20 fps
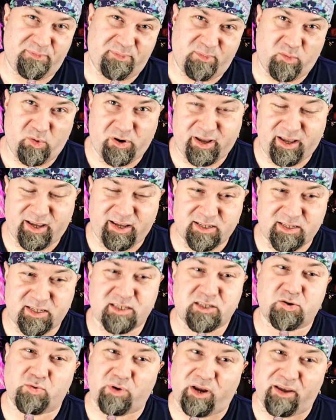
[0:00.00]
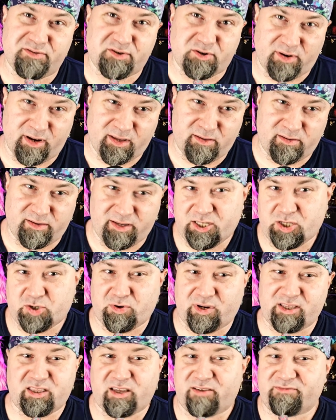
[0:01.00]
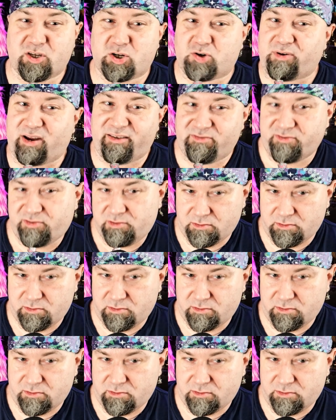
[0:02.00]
Okay, I guess it's Grave Strength, like Strength of the Grave.